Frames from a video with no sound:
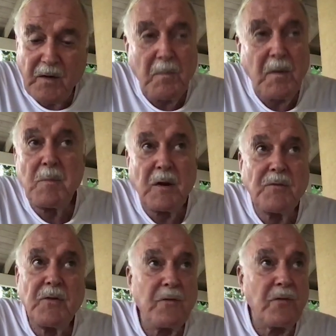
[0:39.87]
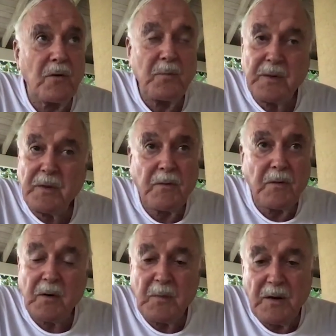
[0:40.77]
They may be trivial, but they've
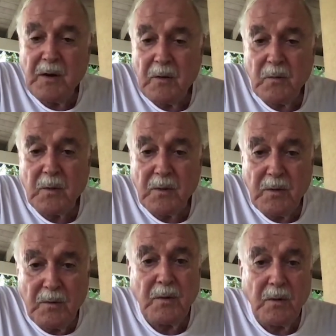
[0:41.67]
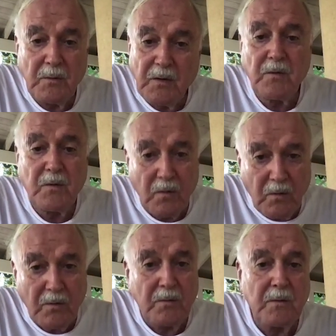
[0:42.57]
got to be dealt with, you know, just
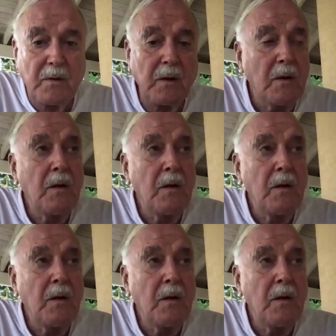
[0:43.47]
ordinary